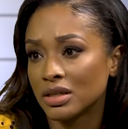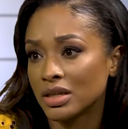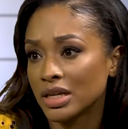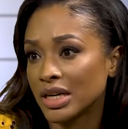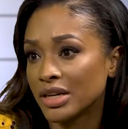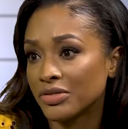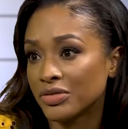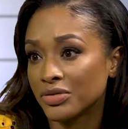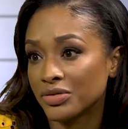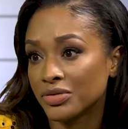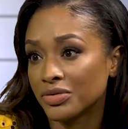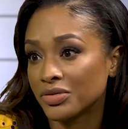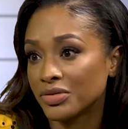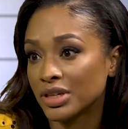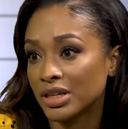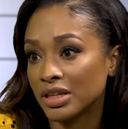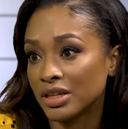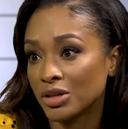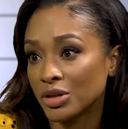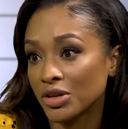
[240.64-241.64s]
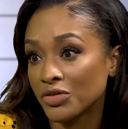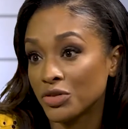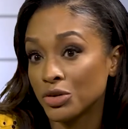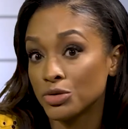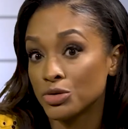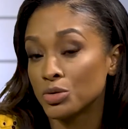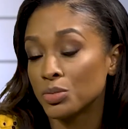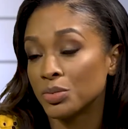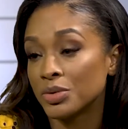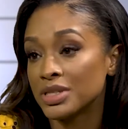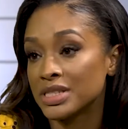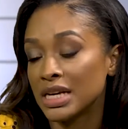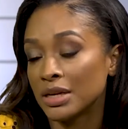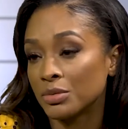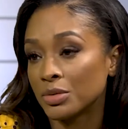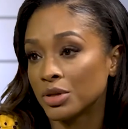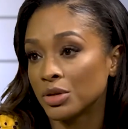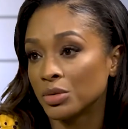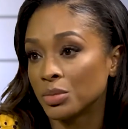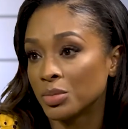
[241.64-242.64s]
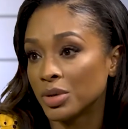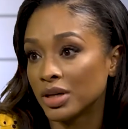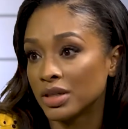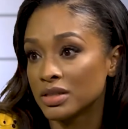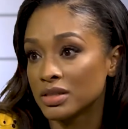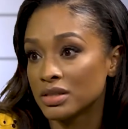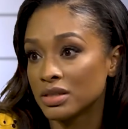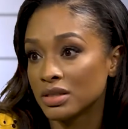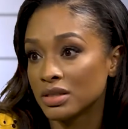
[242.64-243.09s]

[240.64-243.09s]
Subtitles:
if you do present with lupus?